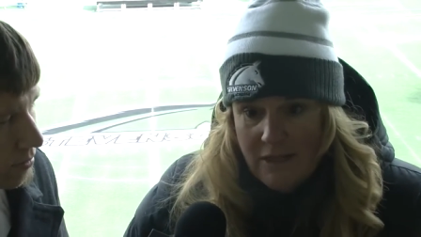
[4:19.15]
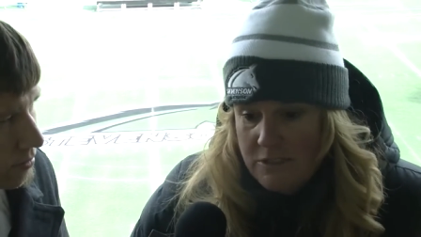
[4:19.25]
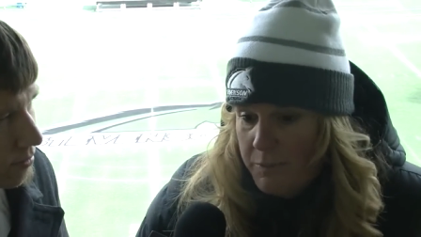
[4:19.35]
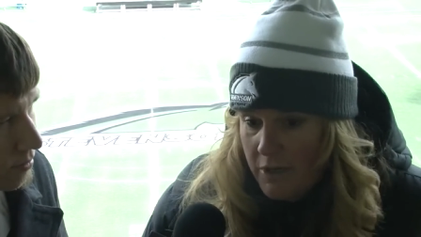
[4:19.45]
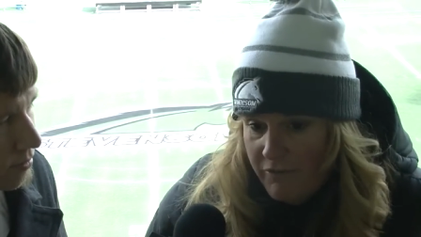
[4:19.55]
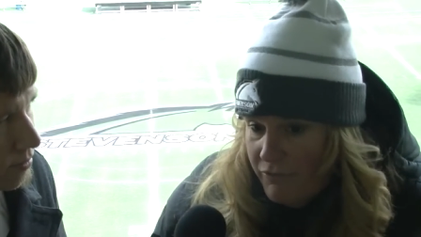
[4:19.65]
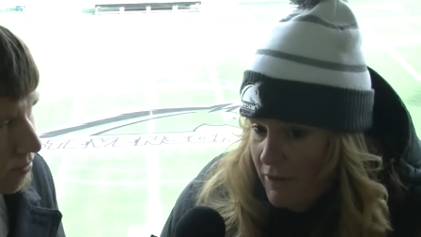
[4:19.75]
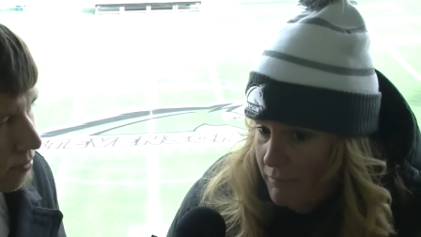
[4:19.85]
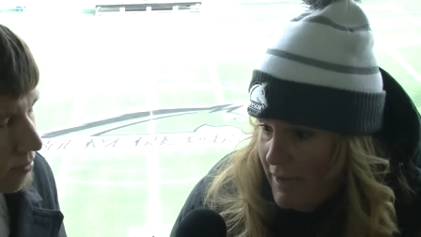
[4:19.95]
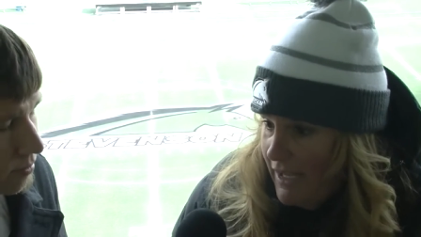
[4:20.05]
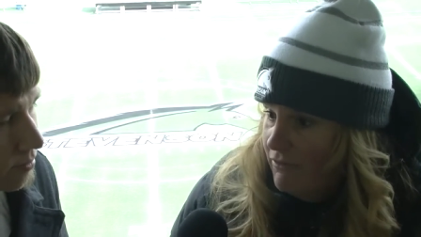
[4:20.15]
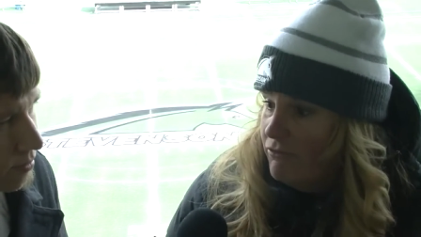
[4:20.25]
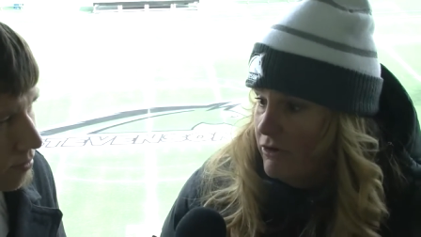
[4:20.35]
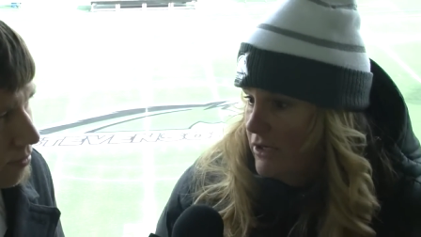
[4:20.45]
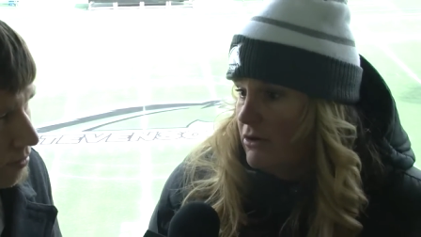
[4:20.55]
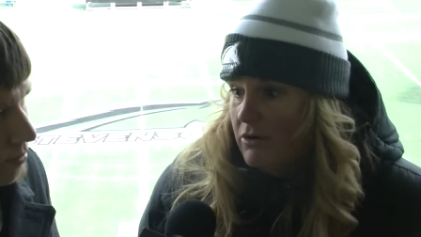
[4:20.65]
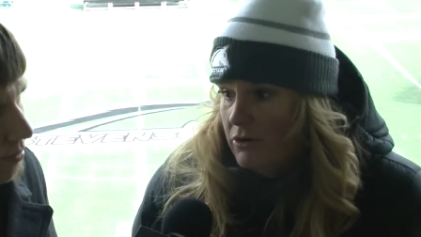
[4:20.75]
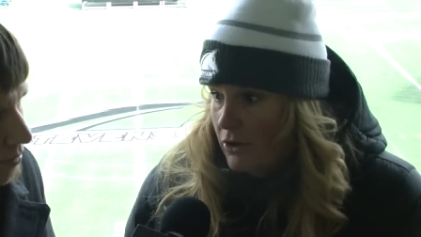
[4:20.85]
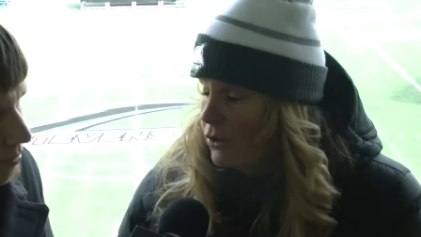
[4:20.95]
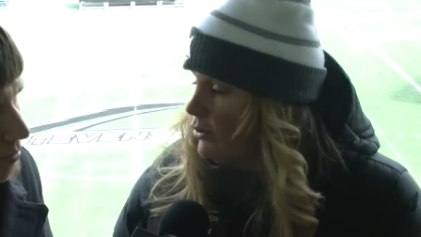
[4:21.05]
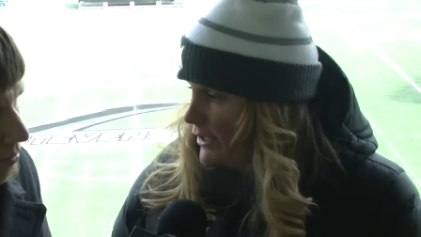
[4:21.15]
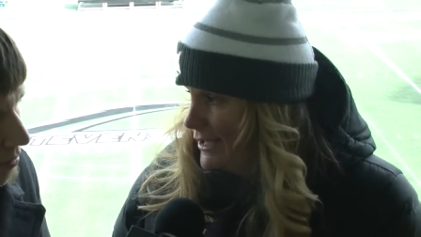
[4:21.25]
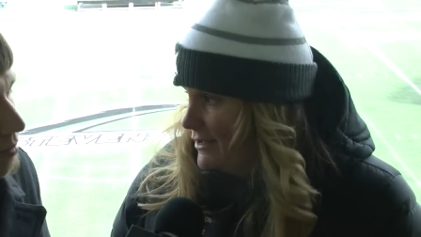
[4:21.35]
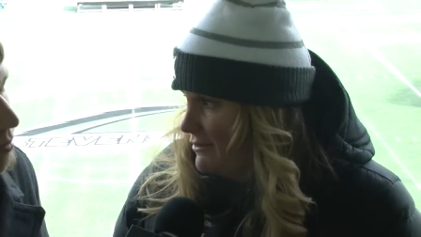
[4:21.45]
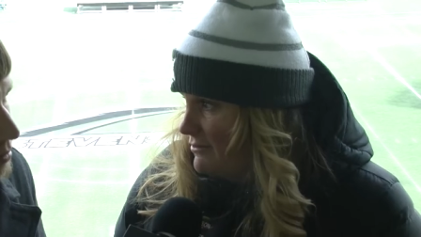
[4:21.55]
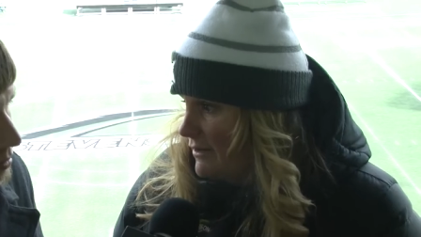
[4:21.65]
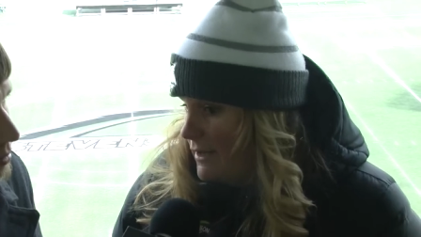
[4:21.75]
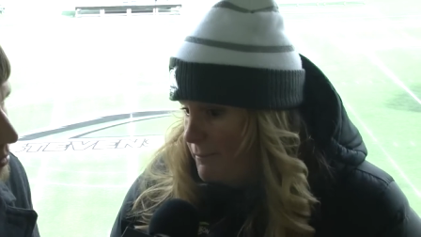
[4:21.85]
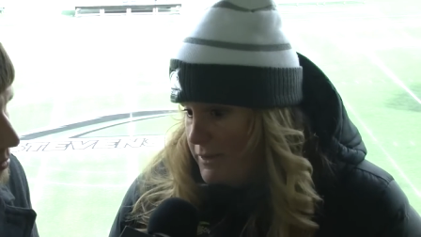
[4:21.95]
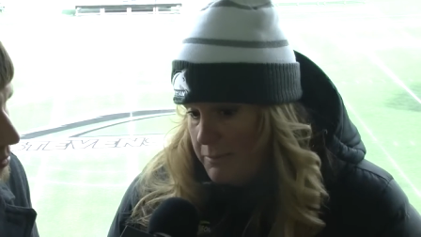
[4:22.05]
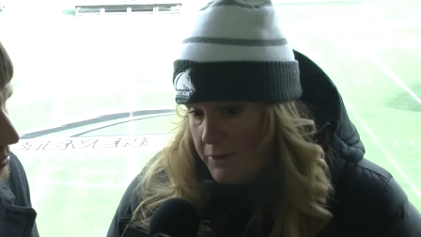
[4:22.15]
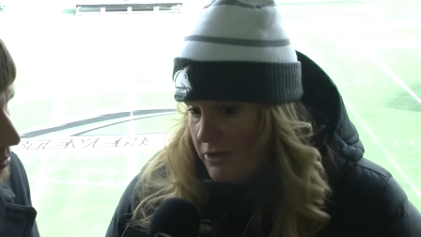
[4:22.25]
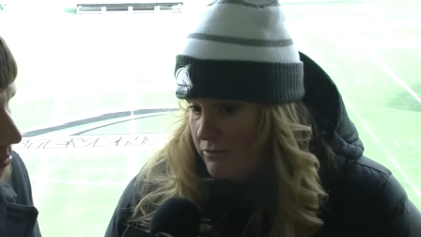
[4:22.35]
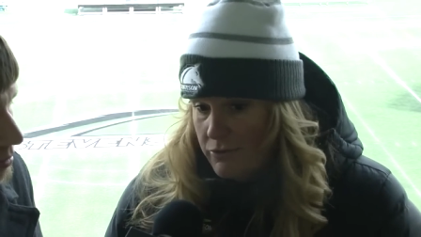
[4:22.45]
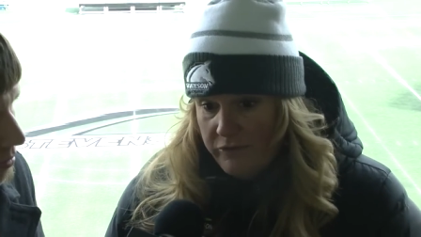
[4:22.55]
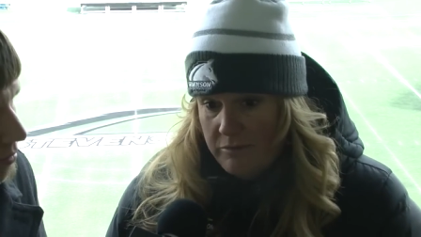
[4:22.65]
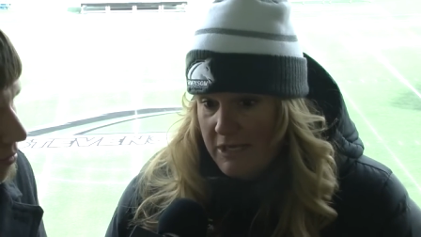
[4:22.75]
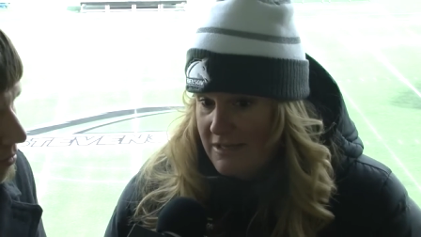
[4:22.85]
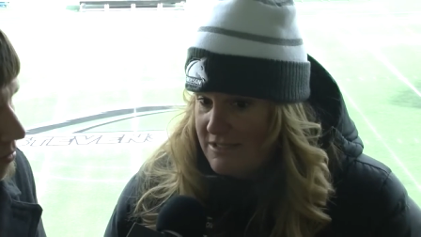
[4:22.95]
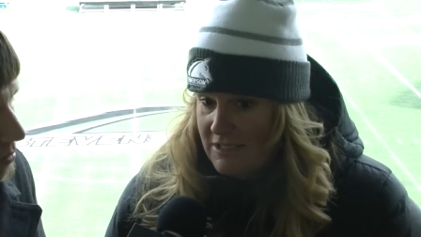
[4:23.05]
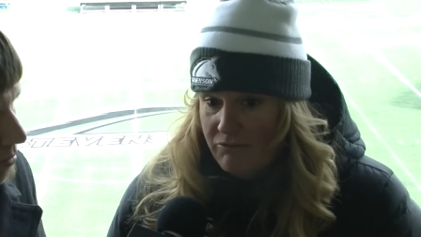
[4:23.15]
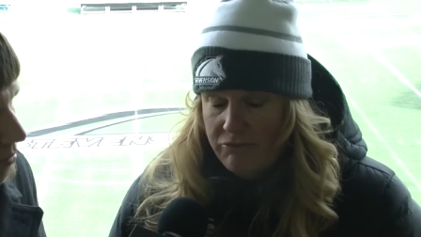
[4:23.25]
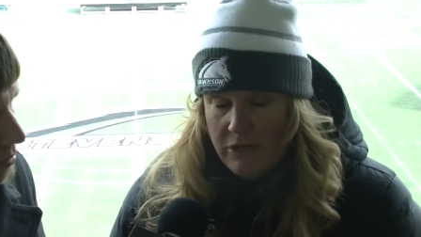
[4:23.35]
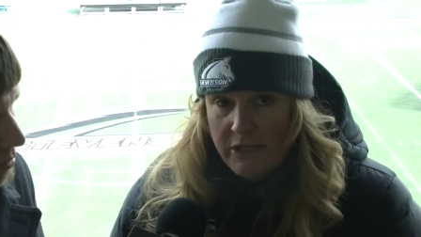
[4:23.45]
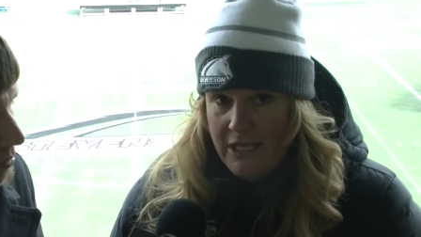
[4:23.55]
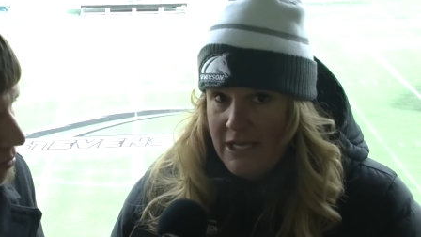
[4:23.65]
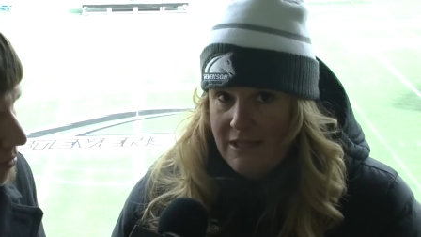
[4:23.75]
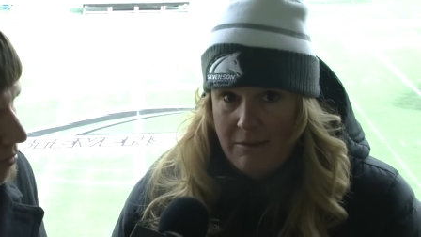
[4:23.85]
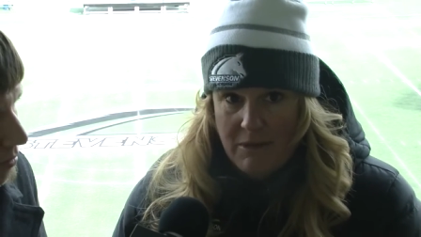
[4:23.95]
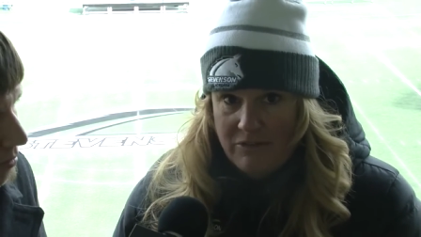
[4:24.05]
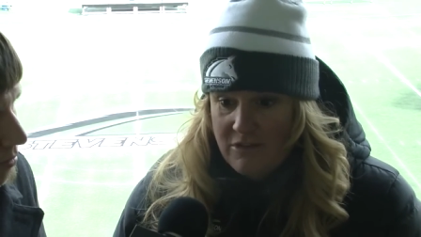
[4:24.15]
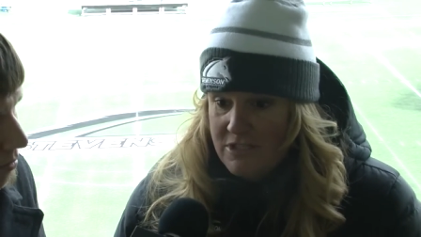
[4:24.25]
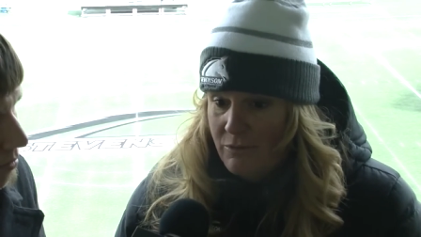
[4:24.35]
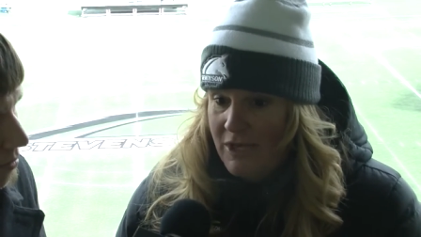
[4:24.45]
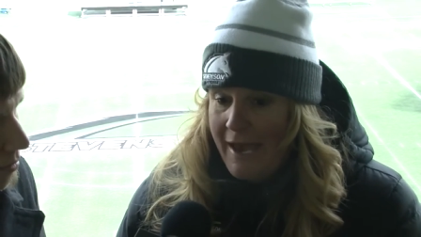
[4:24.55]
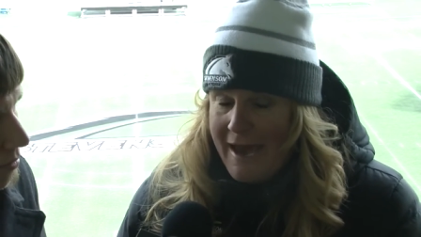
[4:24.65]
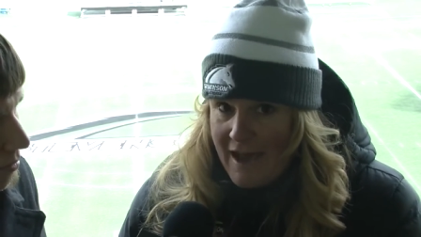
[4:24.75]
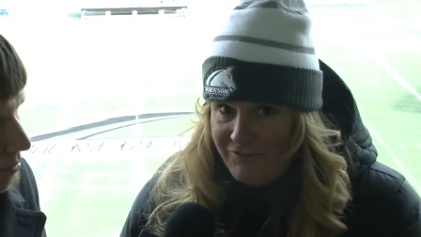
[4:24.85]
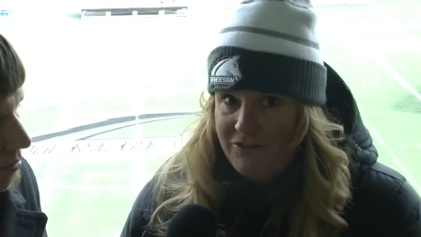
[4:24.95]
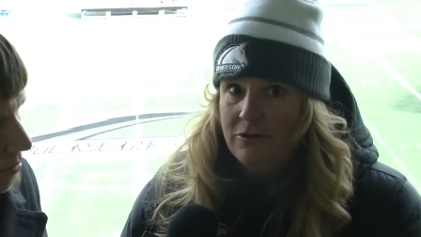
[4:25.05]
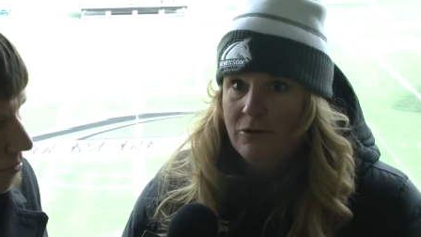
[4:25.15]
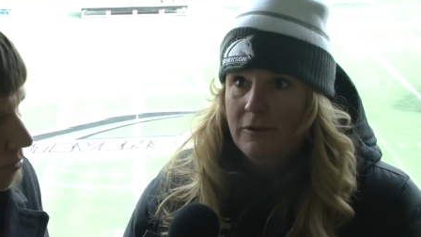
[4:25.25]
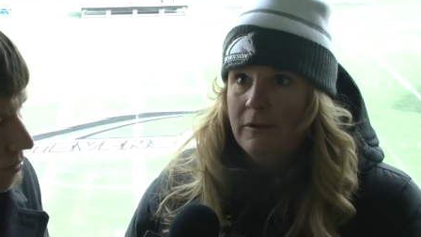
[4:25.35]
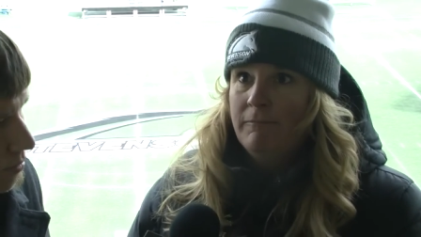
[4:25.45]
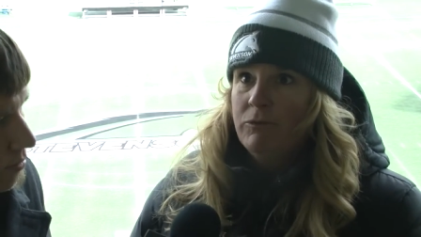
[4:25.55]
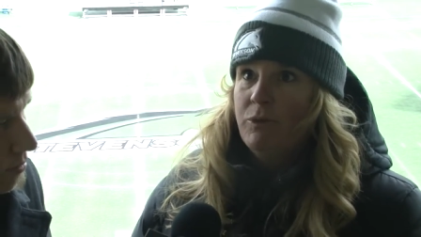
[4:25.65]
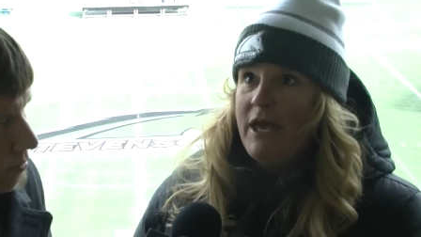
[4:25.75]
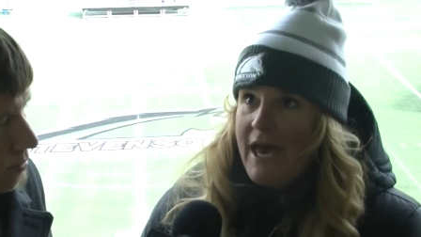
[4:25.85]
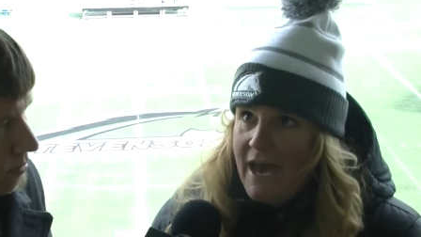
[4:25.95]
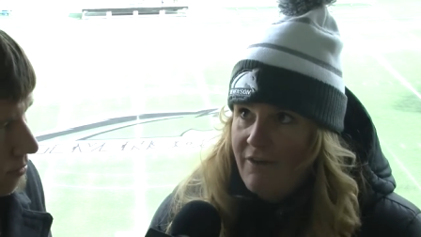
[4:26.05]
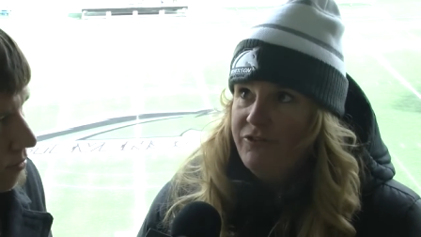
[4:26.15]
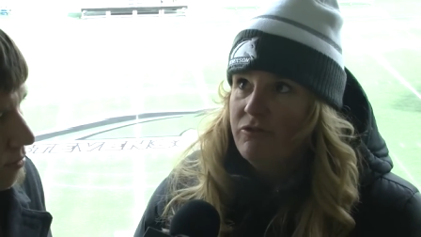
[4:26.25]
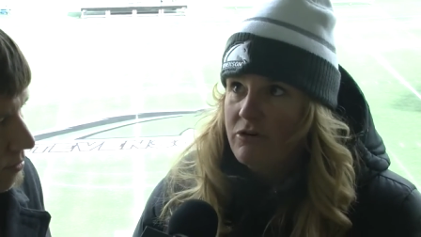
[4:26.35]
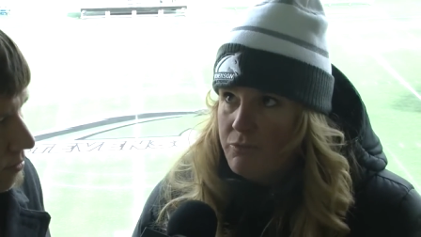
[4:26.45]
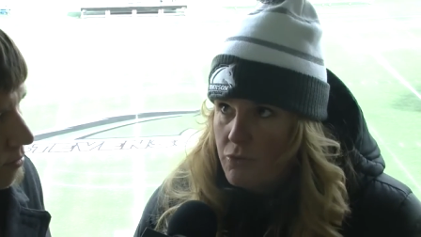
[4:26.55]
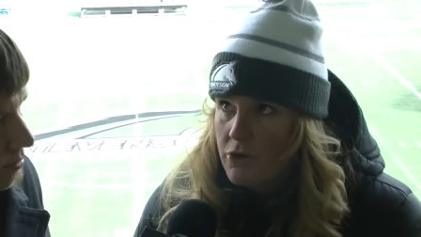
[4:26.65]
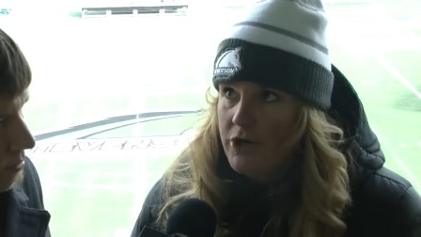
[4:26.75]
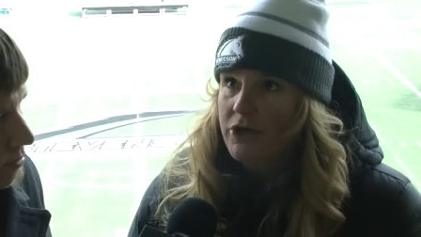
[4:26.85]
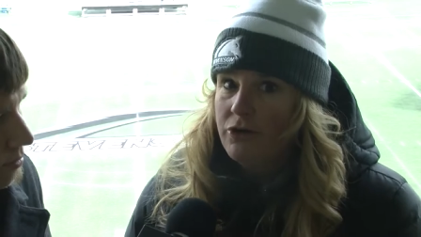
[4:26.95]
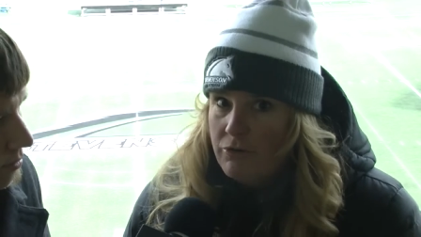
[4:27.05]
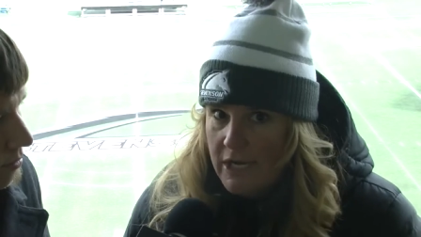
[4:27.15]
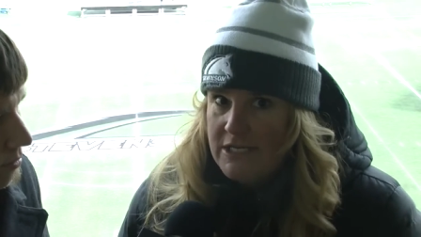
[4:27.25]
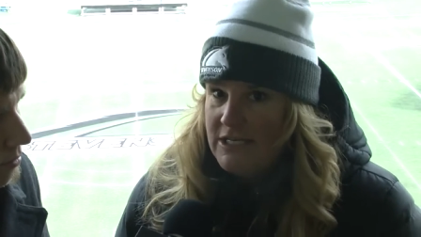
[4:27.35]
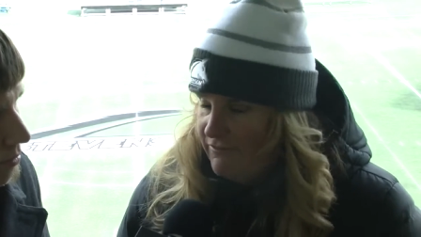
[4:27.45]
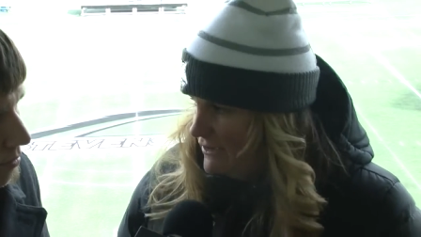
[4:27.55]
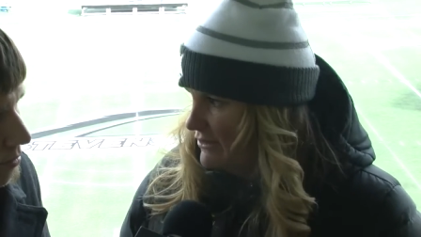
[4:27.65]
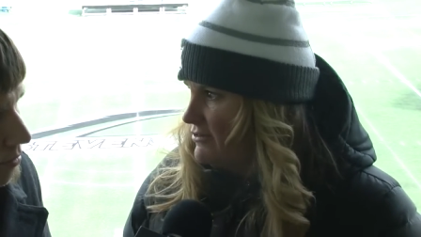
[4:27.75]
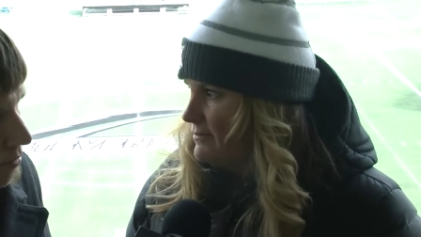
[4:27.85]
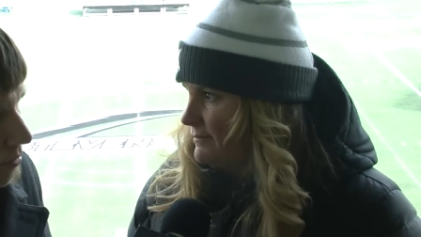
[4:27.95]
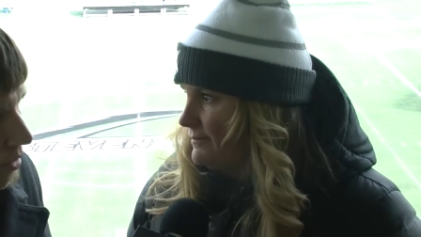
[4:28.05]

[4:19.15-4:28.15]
That's part of what my real goal is, um, being part of the Rules Committee, is to really get that message that we have to, we have to reward great defense.